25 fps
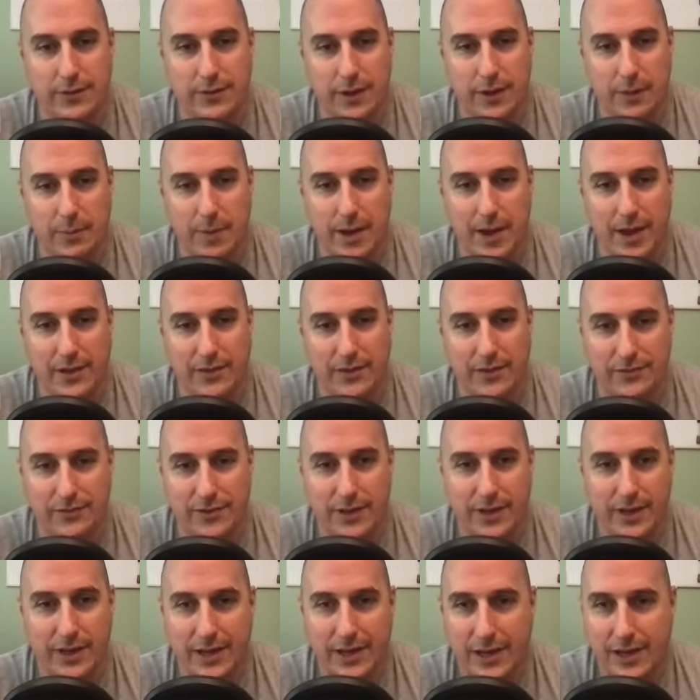EMS.
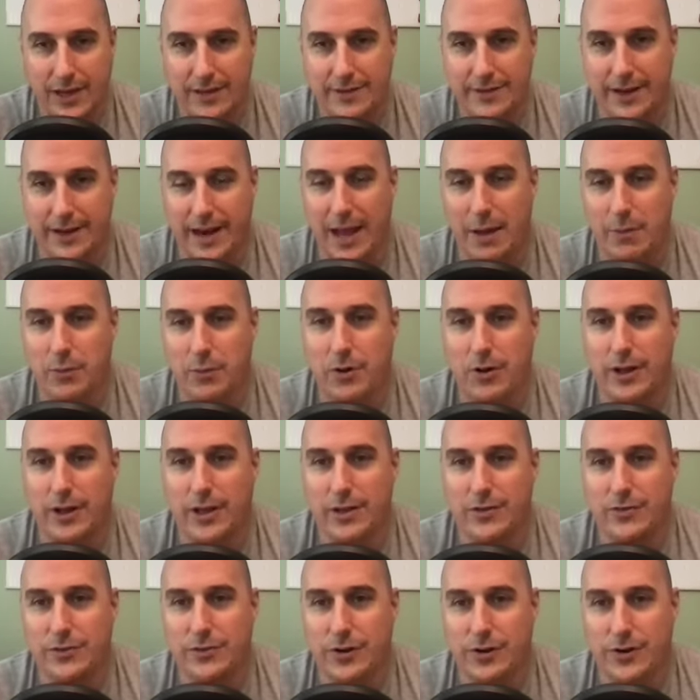Tonight we're going to
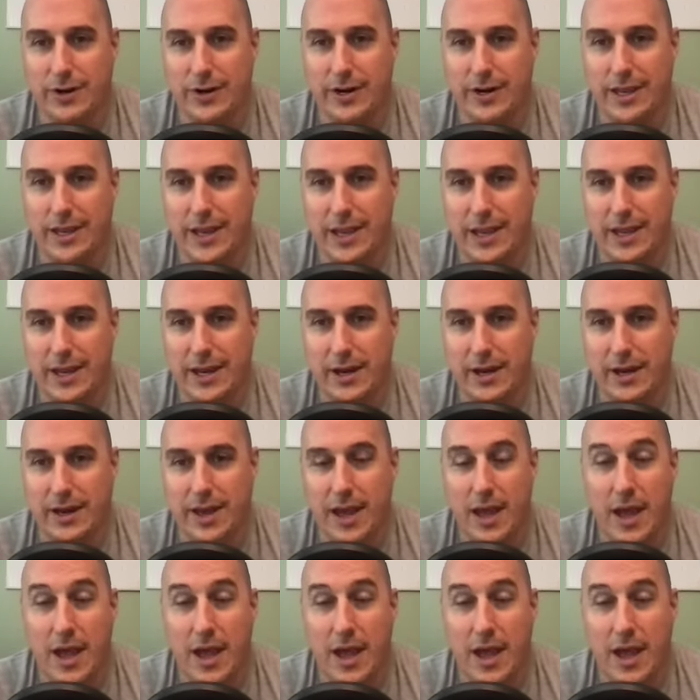get started again, and